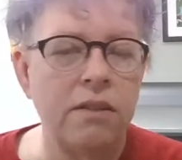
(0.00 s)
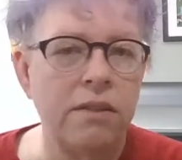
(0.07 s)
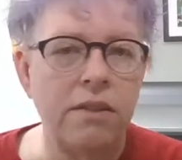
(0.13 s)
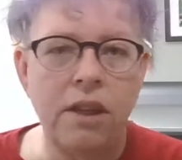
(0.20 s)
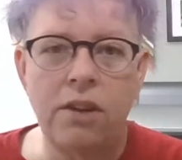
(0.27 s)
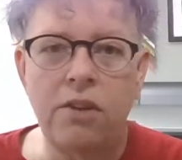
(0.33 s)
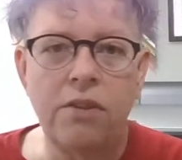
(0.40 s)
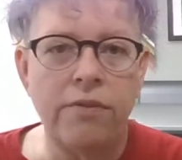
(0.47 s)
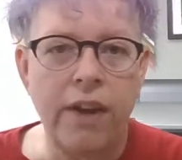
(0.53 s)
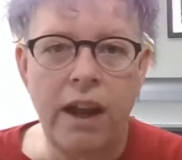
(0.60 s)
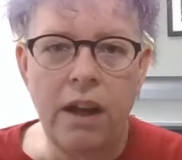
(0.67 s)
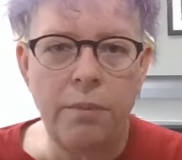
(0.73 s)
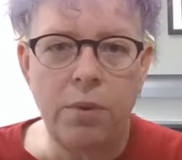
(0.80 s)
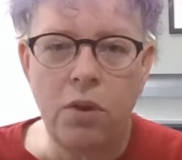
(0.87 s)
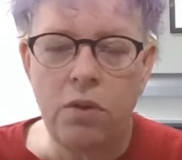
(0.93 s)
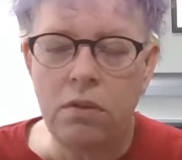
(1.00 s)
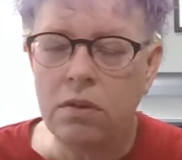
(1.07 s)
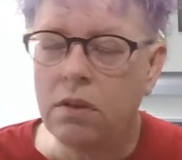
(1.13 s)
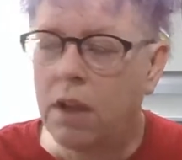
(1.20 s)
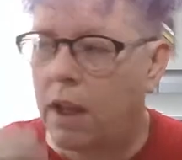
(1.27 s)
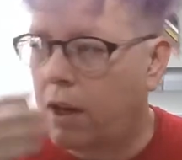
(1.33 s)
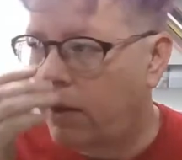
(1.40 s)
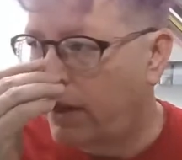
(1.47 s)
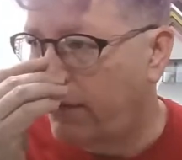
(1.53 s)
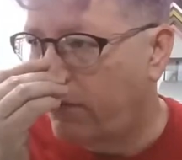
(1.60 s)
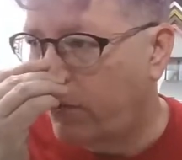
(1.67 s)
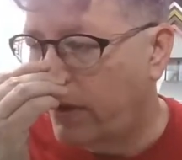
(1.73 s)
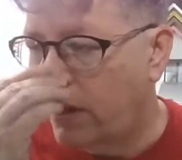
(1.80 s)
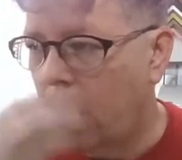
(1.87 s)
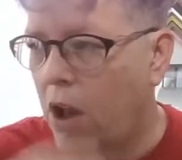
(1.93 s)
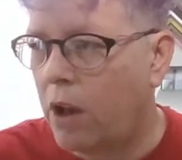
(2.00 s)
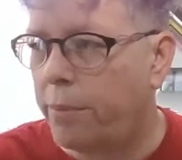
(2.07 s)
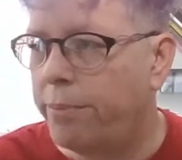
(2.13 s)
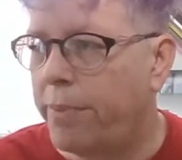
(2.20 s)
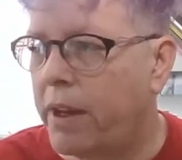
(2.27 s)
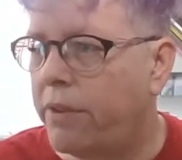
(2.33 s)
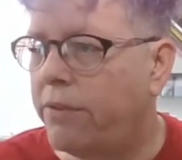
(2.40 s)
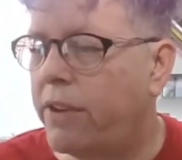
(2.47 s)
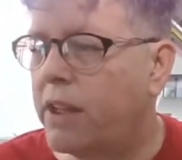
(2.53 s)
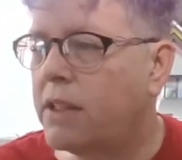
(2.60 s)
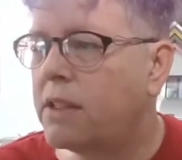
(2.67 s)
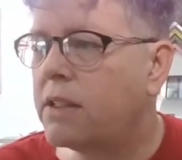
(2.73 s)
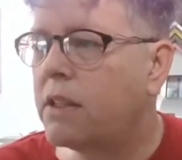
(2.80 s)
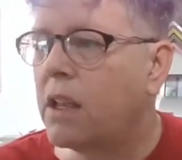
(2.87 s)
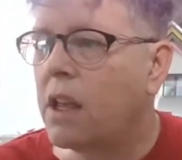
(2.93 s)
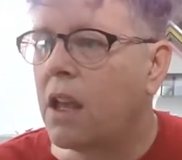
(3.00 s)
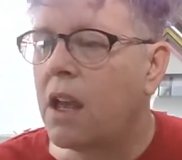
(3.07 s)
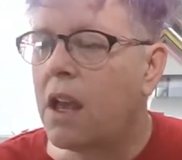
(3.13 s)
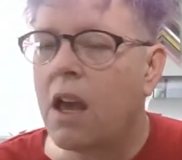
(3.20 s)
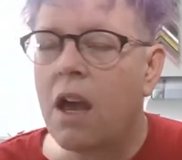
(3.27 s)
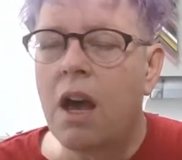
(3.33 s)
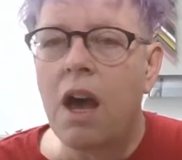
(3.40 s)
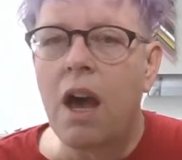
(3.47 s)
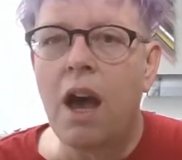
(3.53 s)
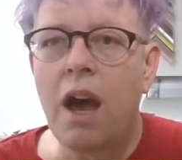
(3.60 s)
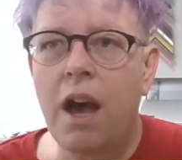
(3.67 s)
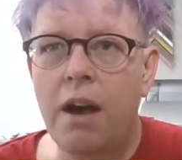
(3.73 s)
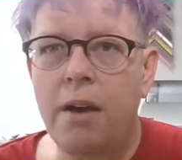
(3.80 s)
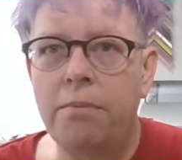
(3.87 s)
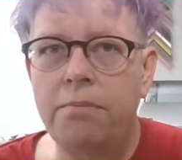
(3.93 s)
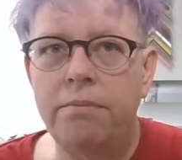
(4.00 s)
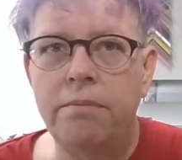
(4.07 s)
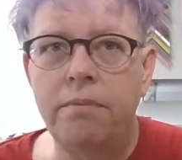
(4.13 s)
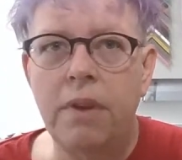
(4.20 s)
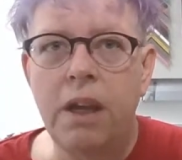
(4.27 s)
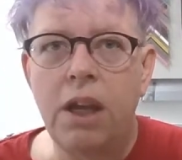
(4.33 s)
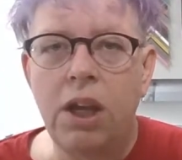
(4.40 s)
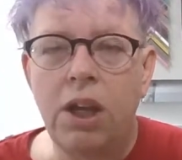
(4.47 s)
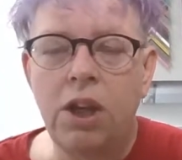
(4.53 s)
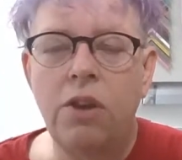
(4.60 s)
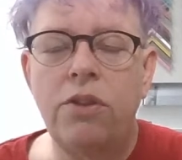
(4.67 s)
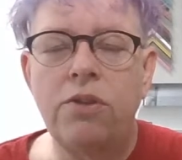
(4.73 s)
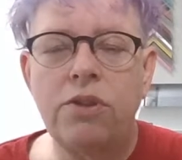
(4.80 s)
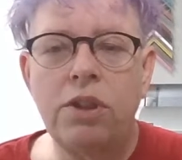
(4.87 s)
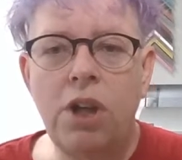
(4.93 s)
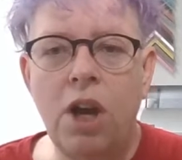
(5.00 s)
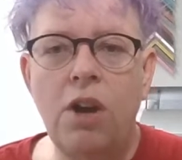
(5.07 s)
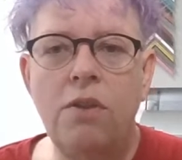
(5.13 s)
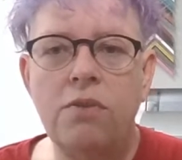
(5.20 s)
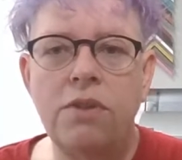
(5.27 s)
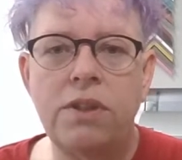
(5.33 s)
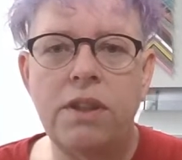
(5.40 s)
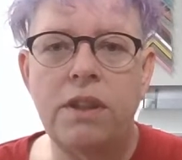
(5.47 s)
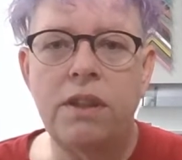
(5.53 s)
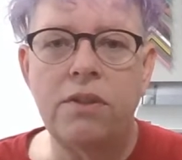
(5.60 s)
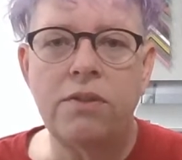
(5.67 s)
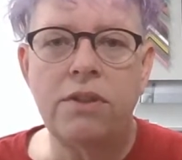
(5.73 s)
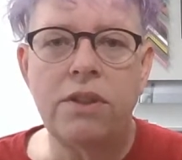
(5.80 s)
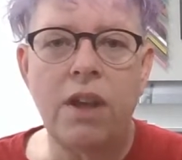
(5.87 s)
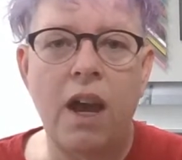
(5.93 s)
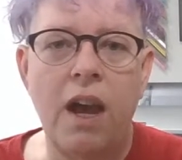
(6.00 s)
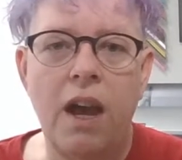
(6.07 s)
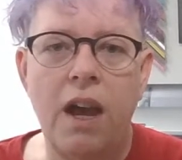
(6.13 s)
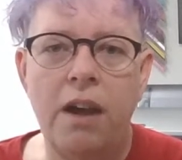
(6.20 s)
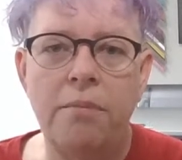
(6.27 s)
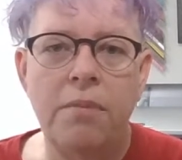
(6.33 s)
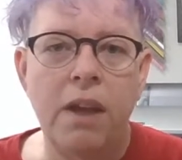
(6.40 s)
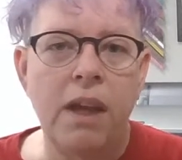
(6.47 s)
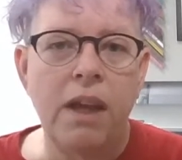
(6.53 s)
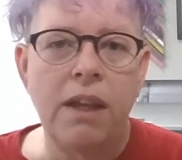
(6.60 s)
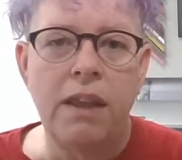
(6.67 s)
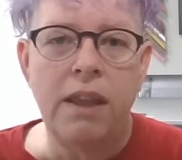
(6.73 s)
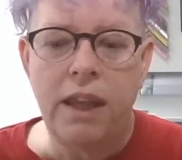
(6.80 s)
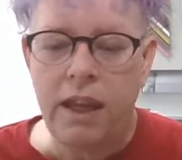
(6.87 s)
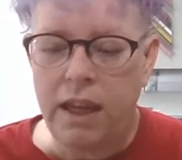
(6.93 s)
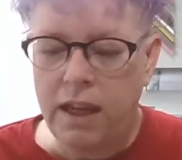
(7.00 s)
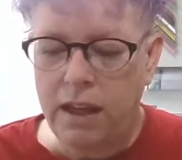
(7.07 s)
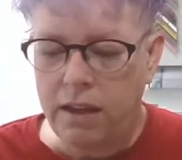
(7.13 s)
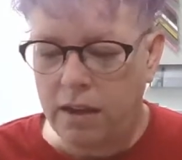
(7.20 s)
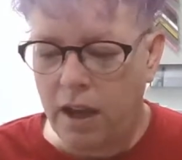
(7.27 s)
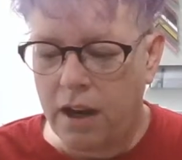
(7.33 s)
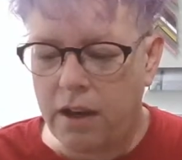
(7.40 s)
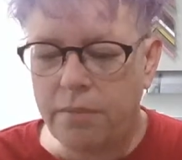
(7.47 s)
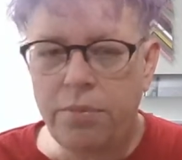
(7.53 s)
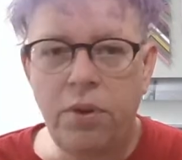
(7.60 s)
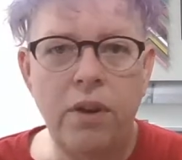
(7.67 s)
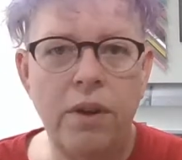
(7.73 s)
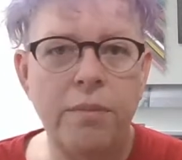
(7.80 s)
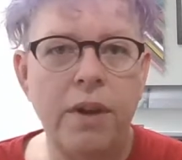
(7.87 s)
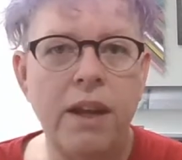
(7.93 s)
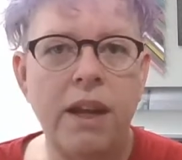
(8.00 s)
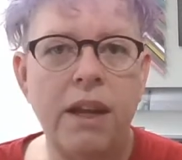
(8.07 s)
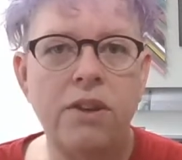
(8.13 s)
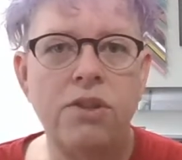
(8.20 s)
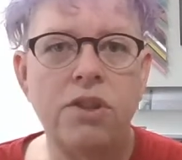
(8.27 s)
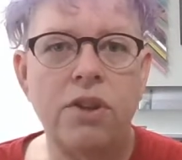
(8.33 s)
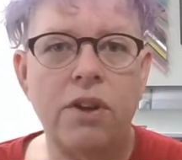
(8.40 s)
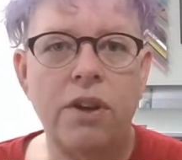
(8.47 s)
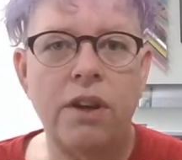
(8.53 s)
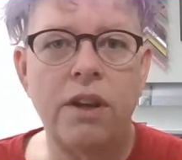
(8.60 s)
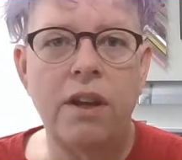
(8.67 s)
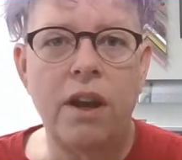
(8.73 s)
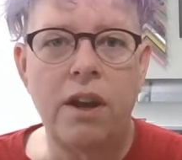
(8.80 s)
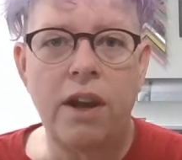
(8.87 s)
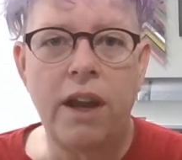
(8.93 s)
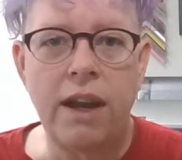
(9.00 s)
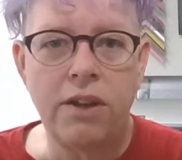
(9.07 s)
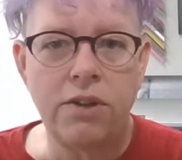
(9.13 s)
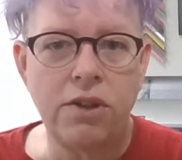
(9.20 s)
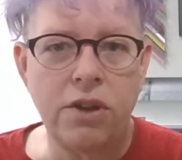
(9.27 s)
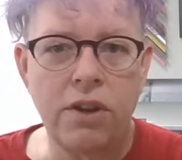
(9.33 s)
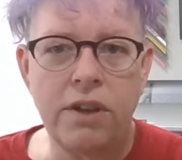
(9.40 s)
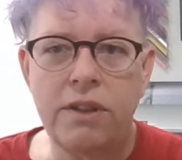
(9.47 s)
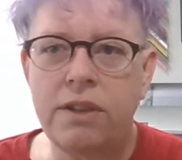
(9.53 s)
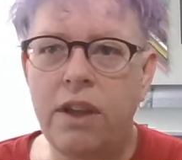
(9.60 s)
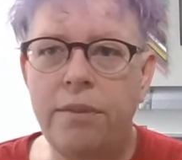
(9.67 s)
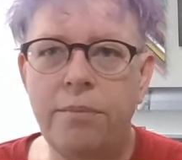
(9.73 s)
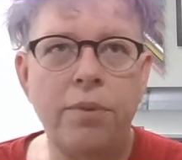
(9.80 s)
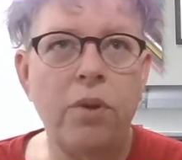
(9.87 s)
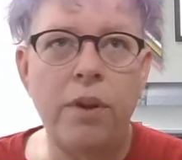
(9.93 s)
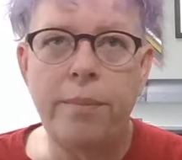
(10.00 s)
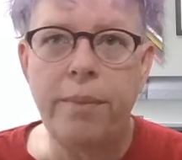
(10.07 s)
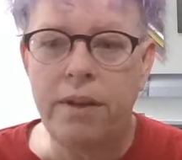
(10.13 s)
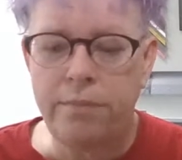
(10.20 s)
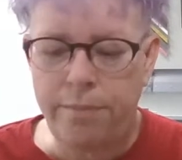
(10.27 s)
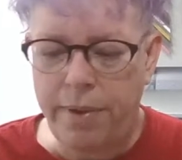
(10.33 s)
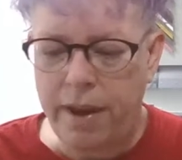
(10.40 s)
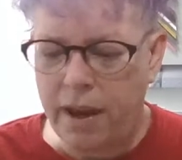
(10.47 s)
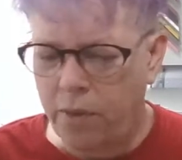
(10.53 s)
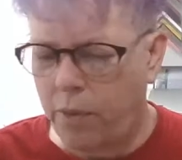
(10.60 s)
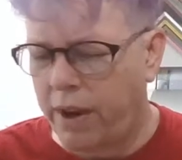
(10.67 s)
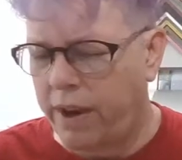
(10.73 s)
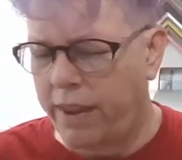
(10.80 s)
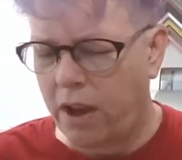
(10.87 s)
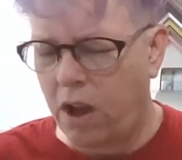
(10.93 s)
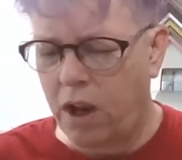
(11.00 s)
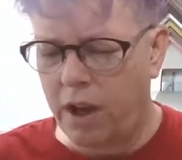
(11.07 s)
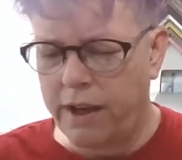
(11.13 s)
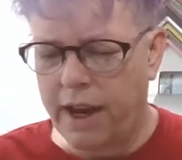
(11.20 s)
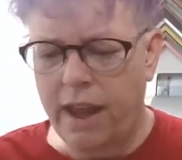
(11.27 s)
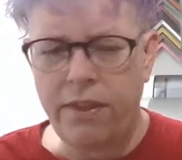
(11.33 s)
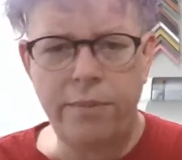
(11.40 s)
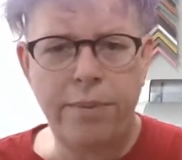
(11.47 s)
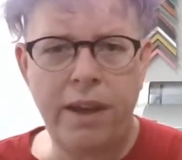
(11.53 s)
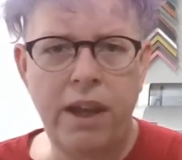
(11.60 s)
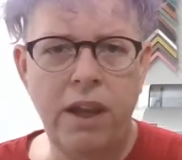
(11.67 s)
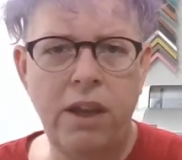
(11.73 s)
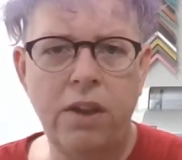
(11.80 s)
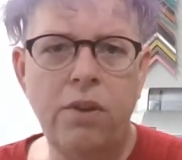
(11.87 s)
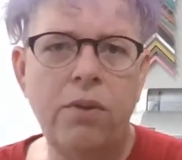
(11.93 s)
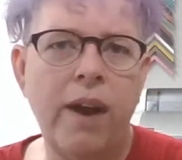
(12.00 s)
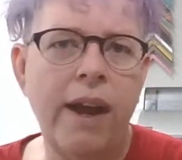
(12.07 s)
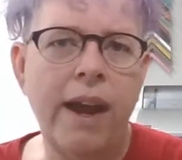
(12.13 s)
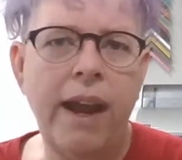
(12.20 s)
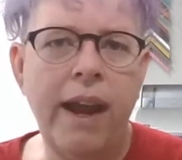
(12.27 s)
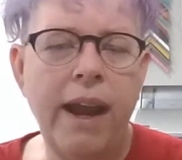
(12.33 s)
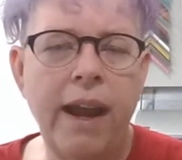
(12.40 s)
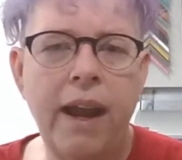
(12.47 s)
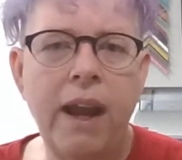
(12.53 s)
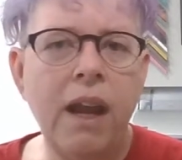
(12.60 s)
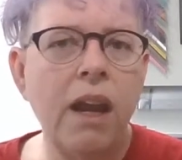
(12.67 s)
that are available. I don't even want to call them benefits. There's loans and there's the unemployment insurance, unemployment, what do they call it now? The PUA